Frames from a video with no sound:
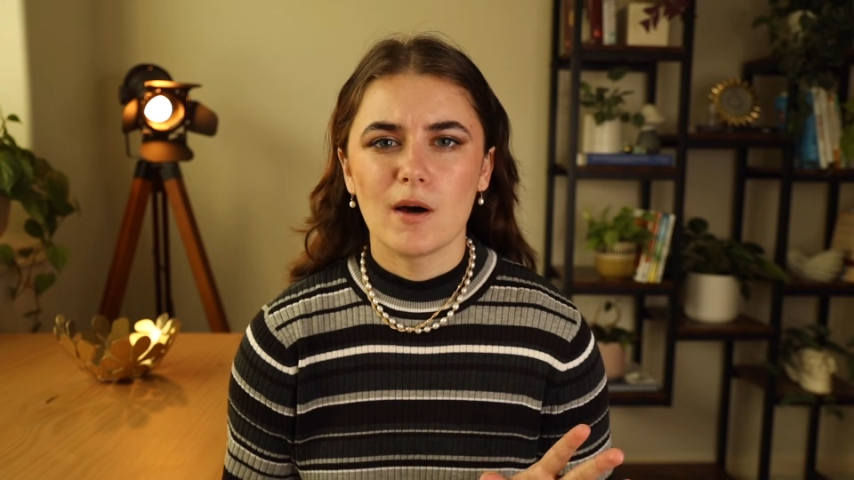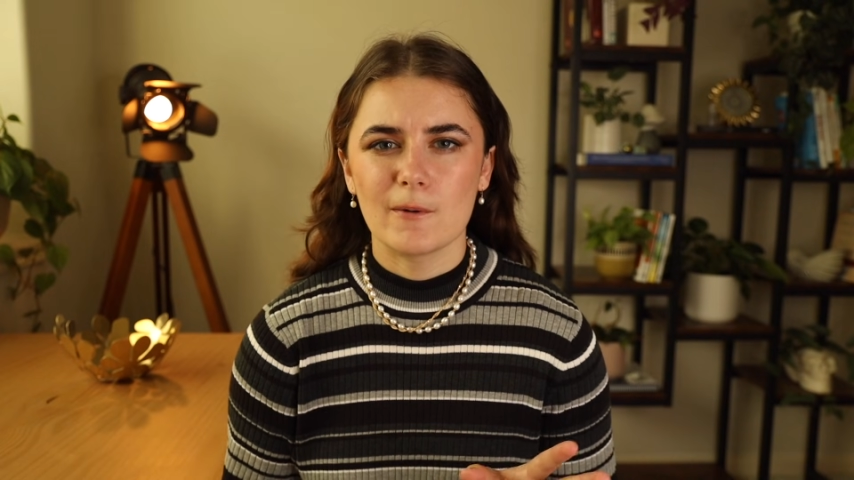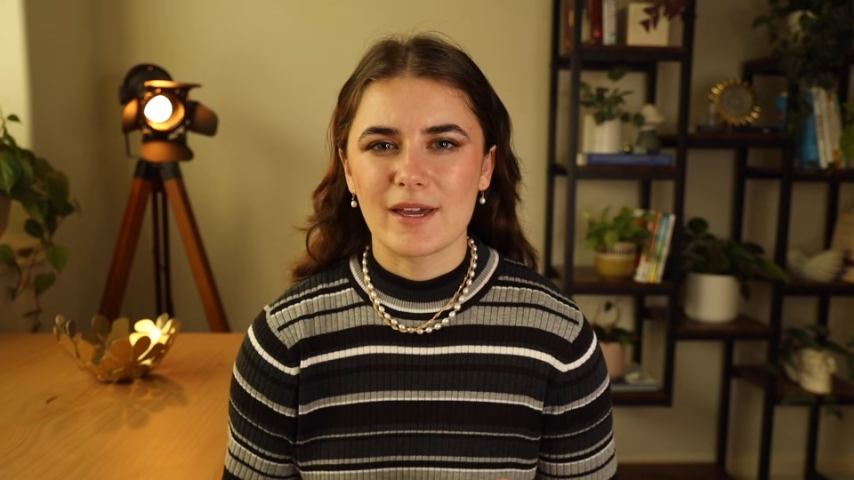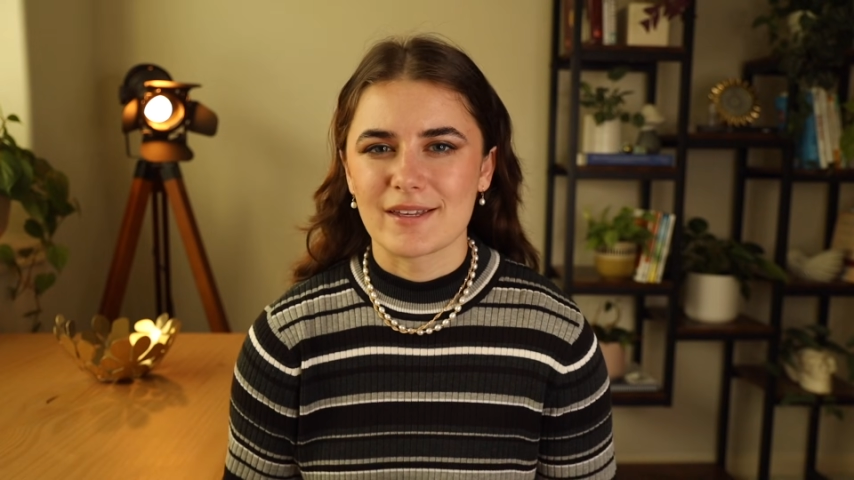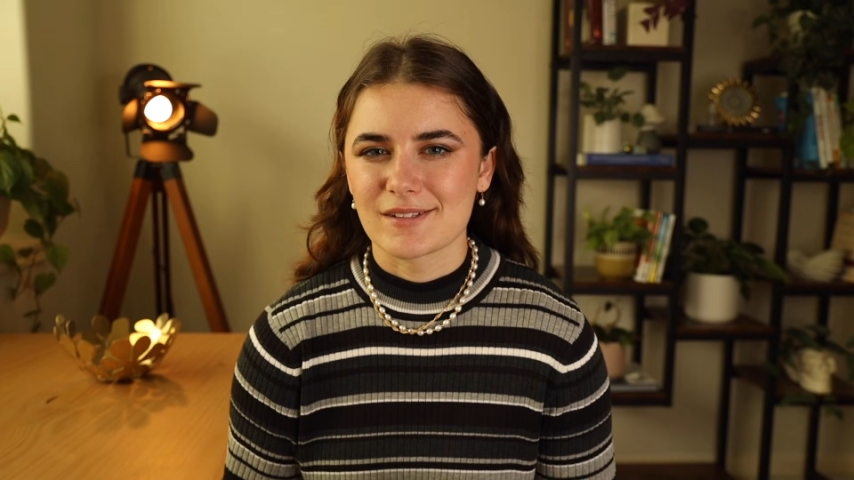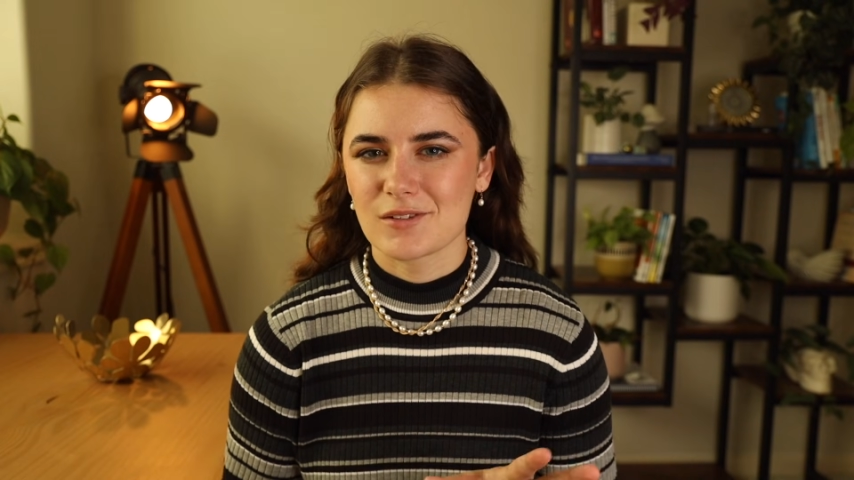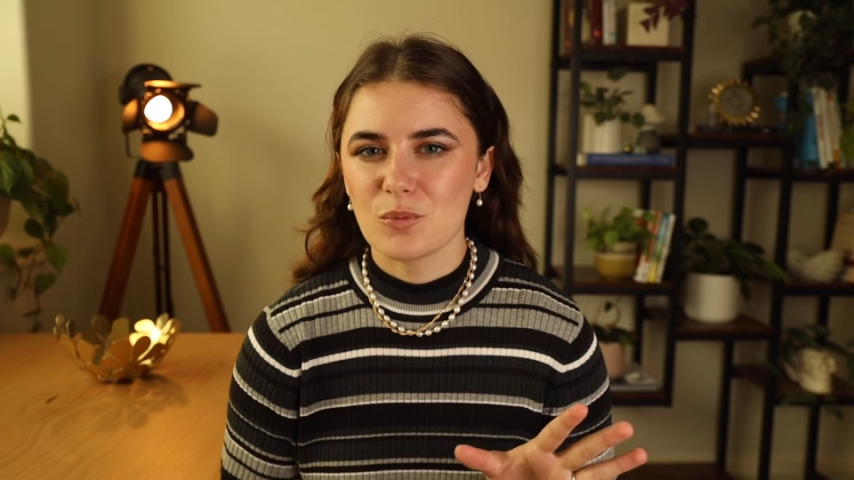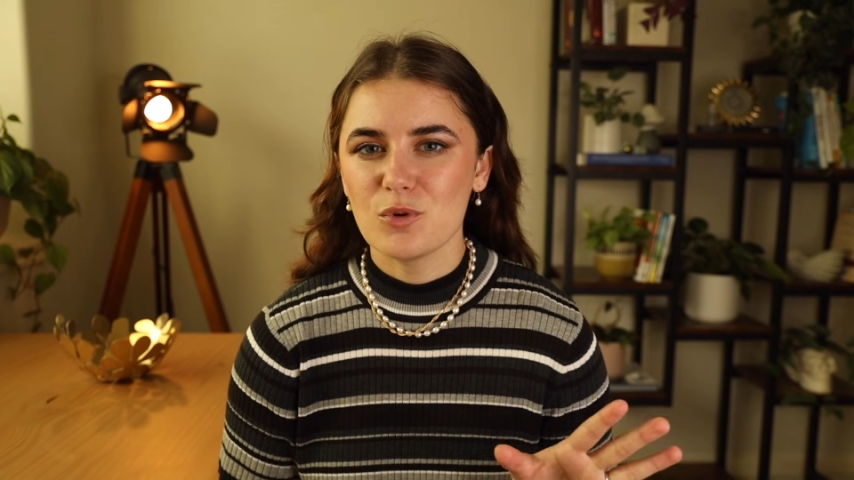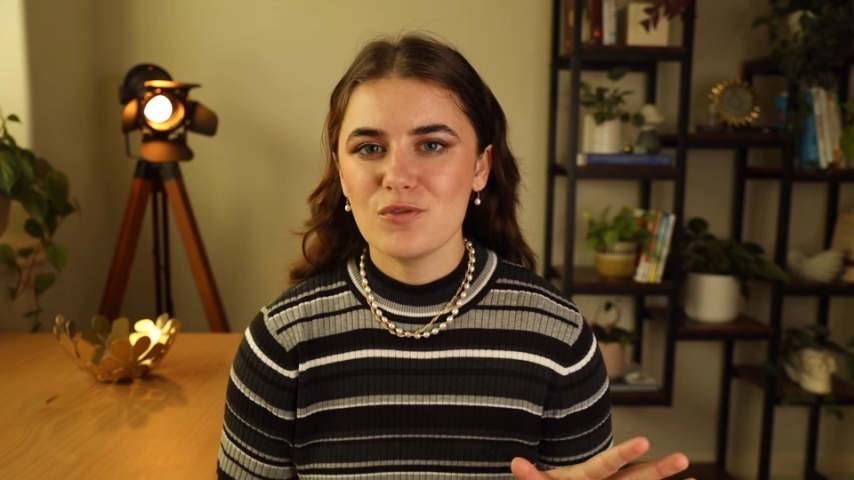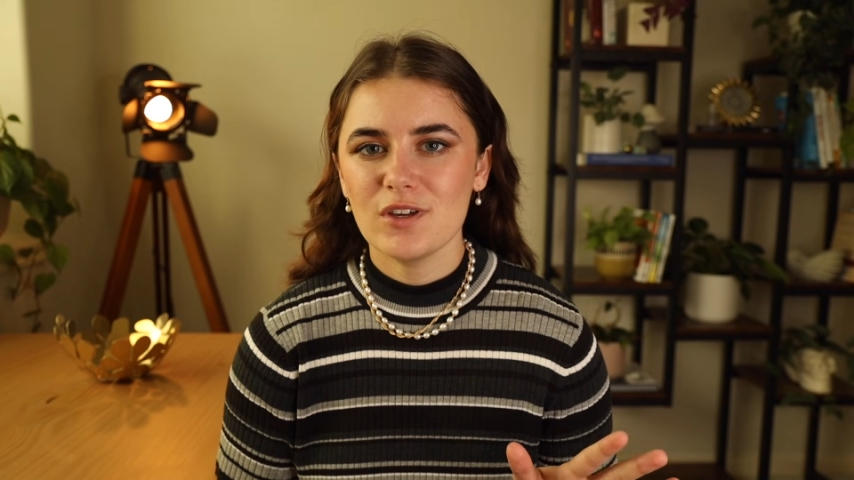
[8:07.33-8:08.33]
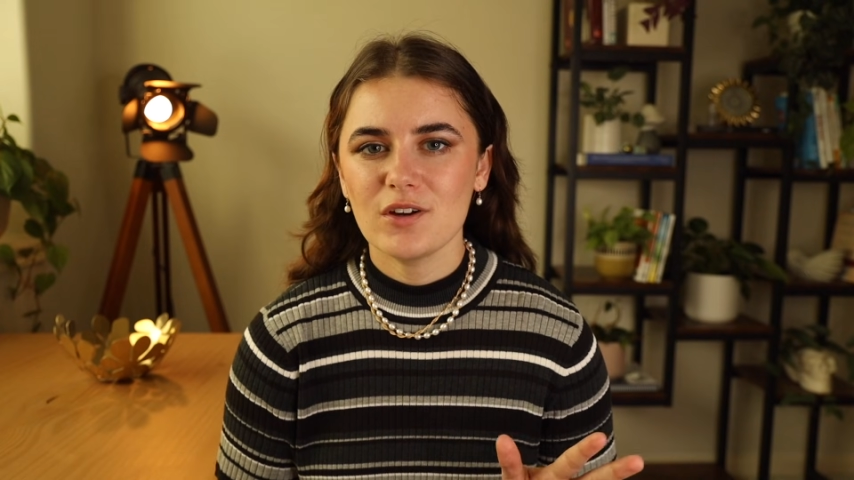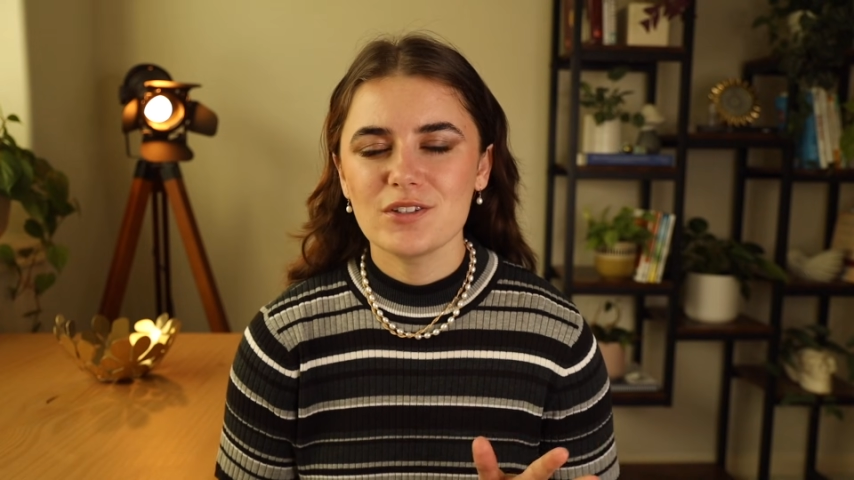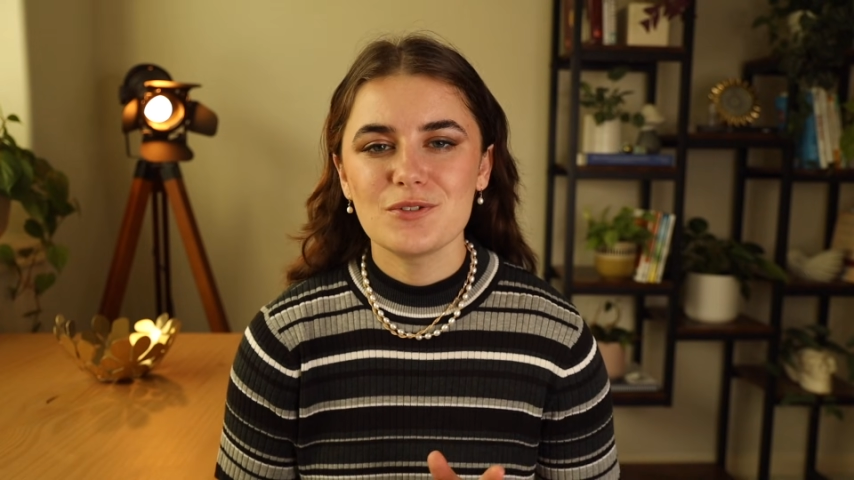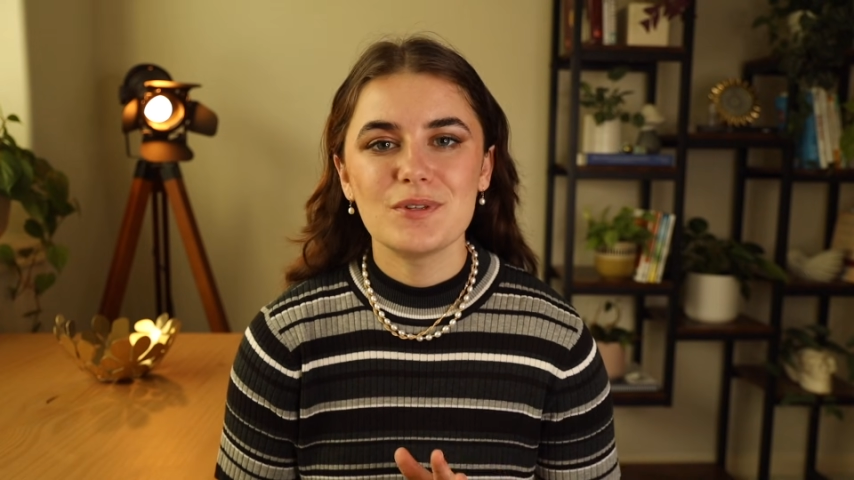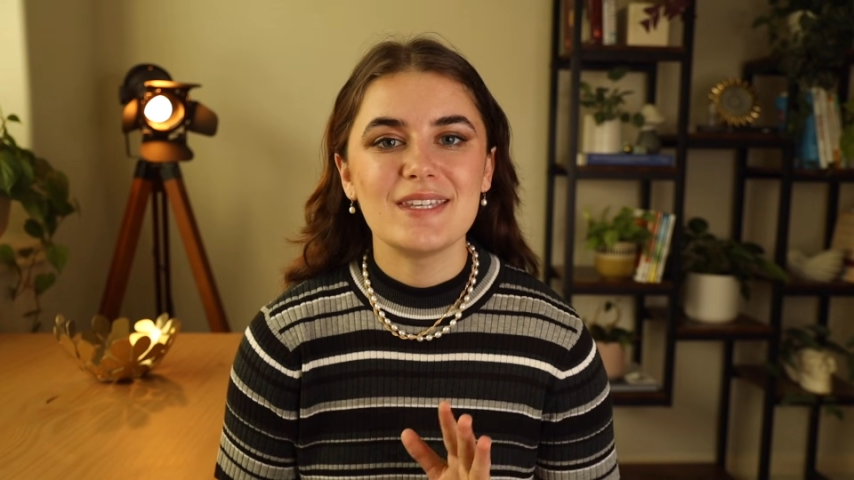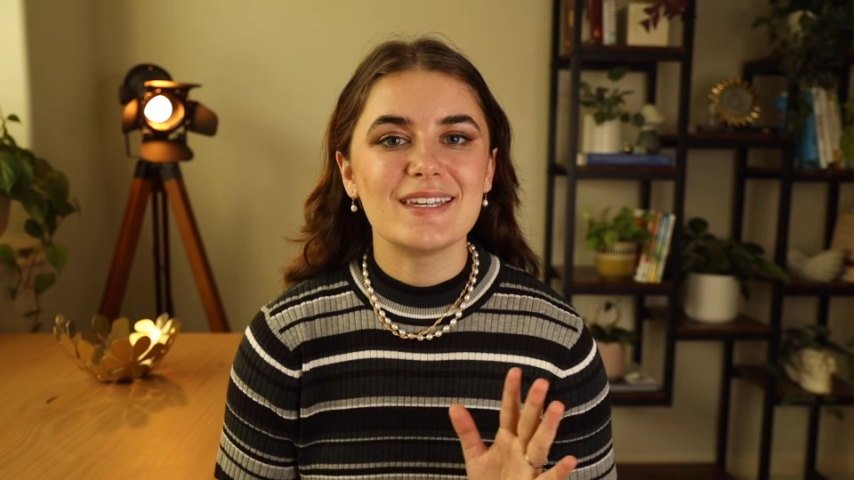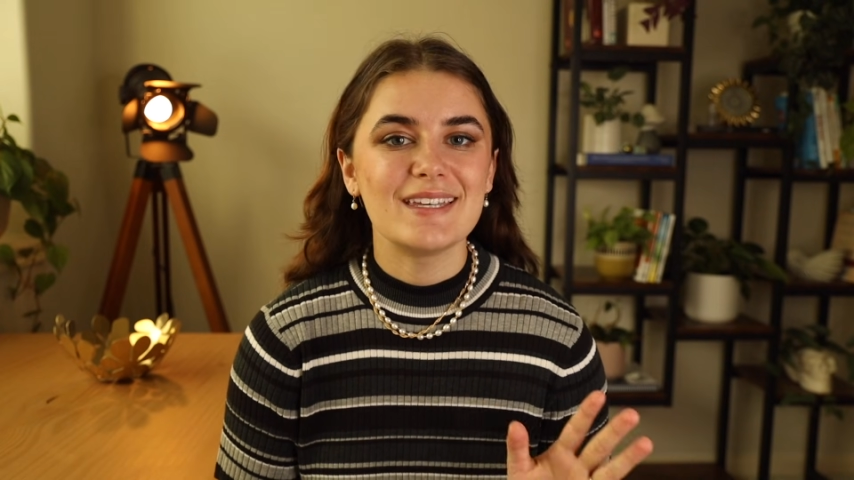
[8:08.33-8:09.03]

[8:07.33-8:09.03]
Okay, so moving on to the